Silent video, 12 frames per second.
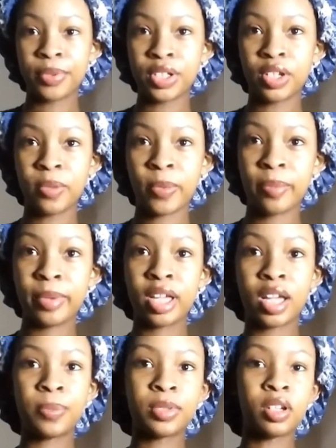to do my
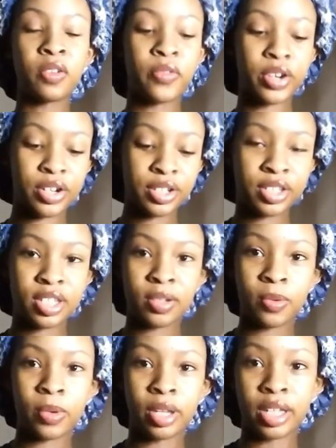makeup. So first,
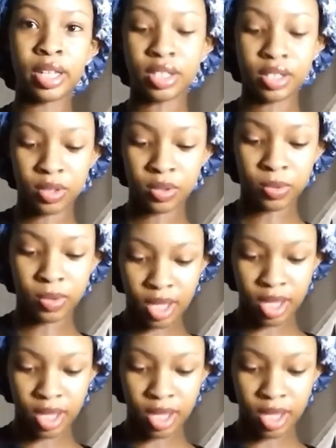what I like to do